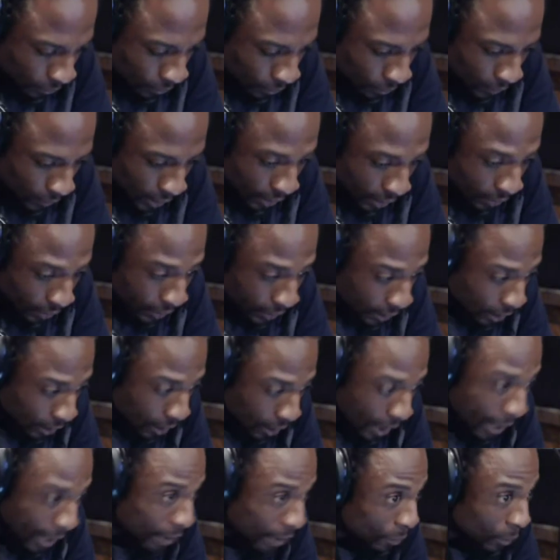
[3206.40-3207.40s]
There is a
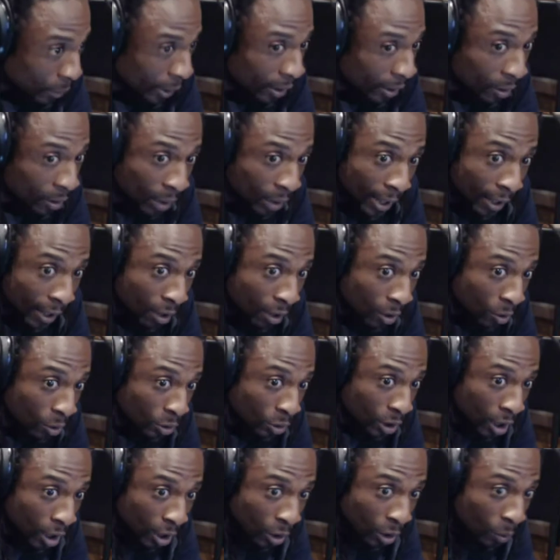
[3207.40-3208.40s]
light rail that goes
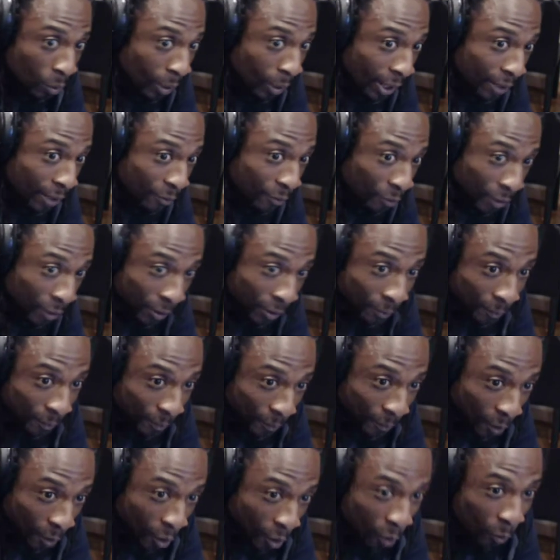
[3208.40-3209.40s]
all the way from
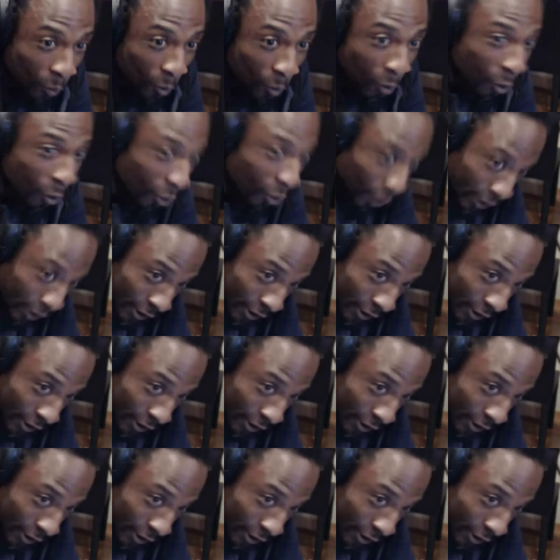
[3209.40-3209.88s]
Aurora